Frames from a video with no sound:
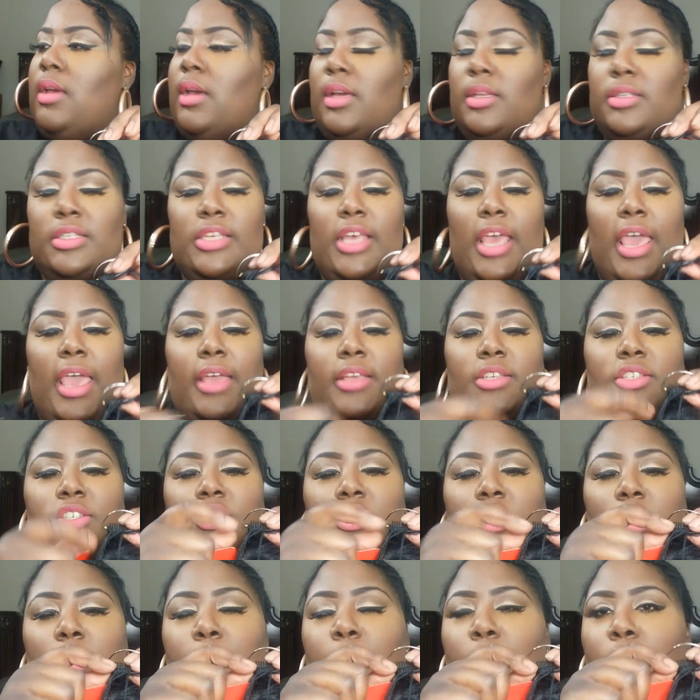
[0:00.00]

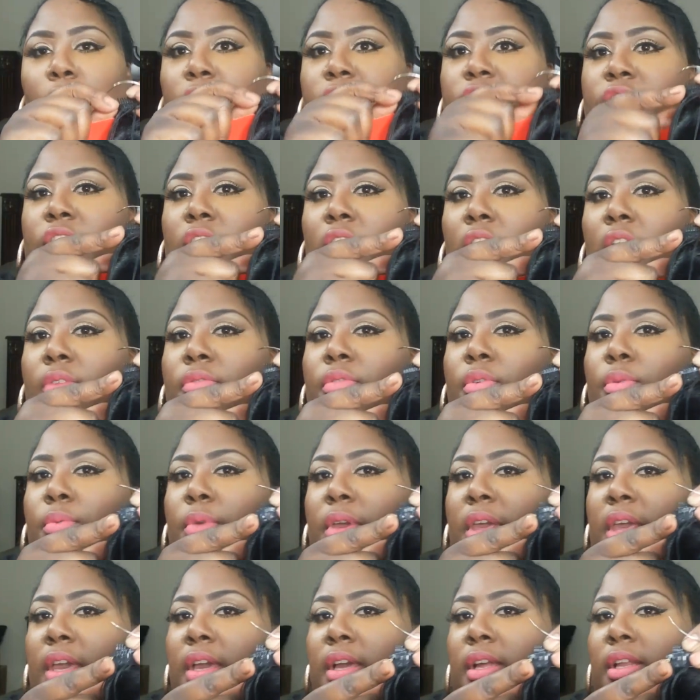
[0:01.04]
attached a portion of the
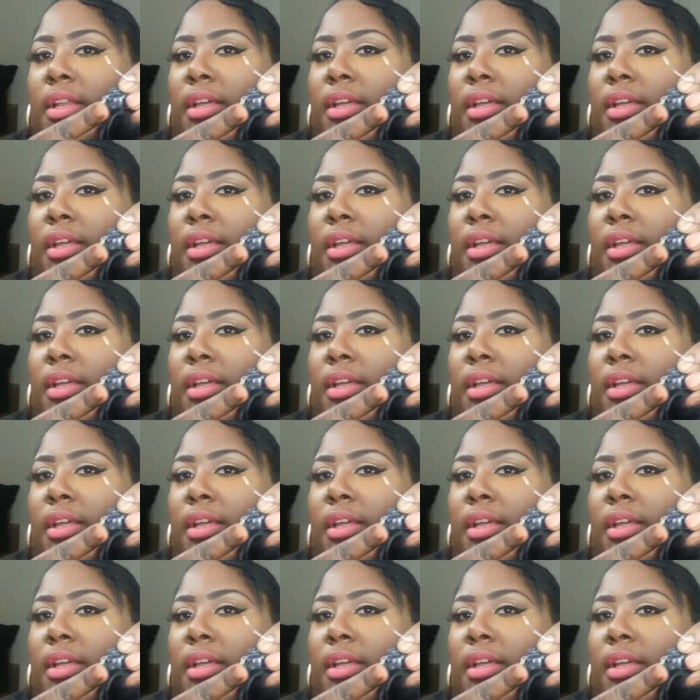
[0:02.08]
wig